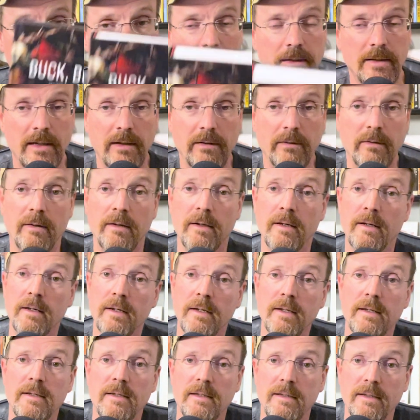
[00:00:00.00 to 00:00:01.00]
Now,
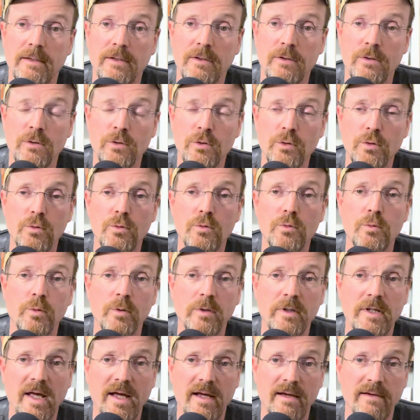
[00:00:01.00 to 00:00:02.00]
you
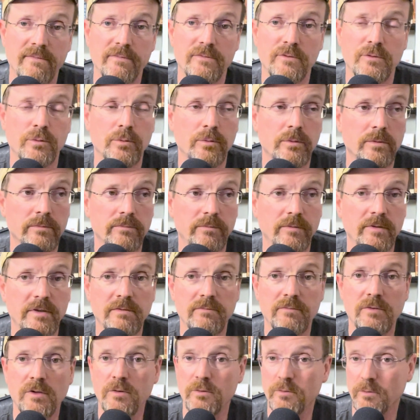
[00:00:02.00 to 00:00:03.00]
would have to have
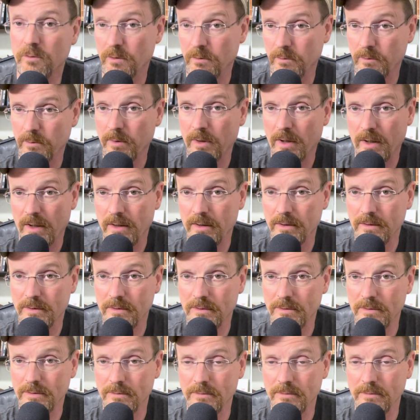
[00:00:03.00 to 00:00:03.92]
lived under a rock